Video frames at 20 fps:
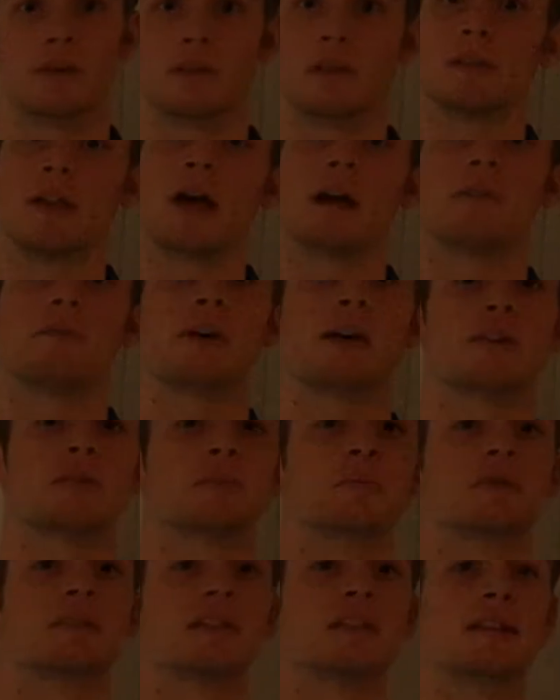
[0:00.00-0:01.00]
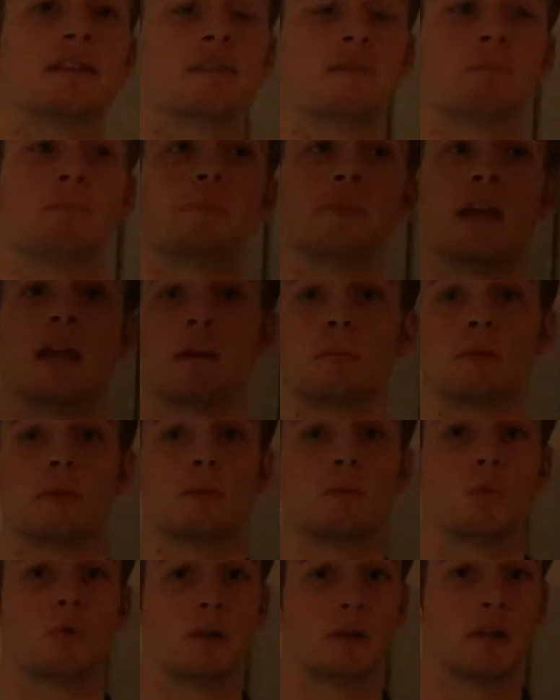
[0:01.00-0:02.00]
was the lack of expertise,
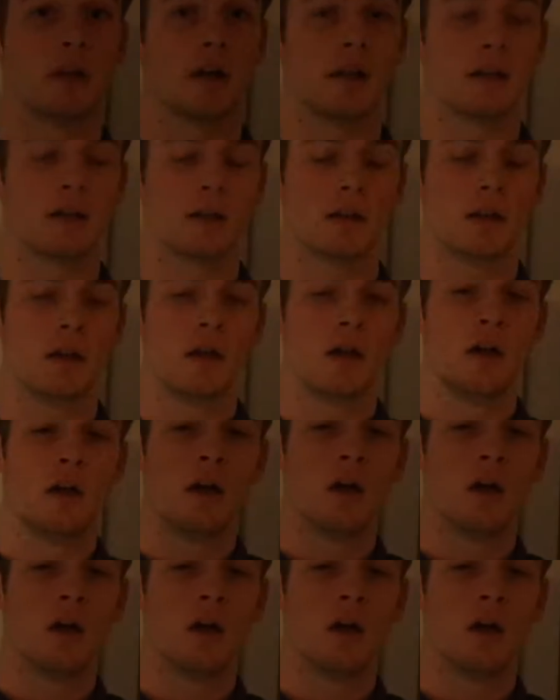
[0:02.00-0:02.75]
namely wood cutting.